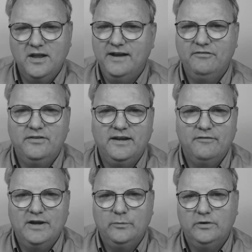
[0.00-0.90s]
everything
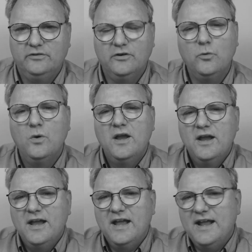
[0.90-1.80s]
around it. So
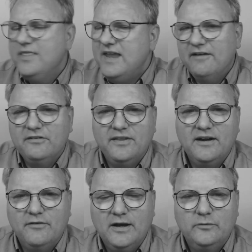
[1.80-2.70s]
the everything
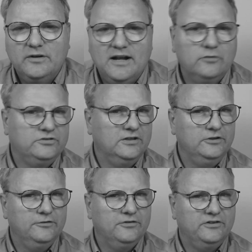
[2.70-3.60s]
around it, I'll tell
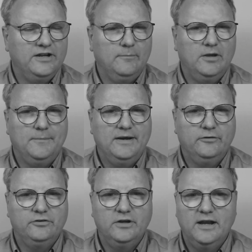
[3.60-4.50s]
you, for example,
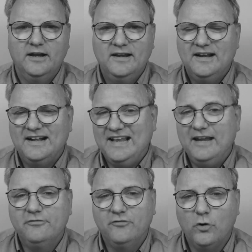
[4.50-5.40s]
about
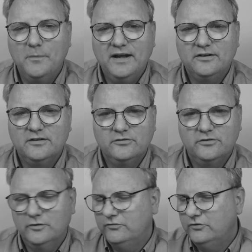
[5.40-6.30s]
Clang Format.
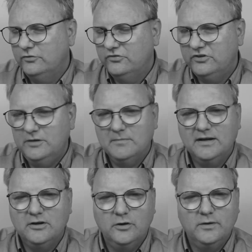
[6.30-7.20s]
So if you've seen my
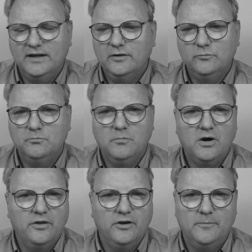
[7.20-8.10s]
code, I don't
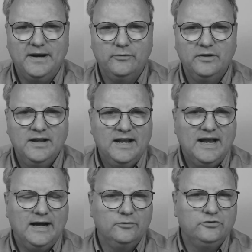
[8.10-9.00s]
bother about
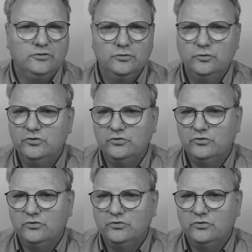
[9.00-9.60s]
how to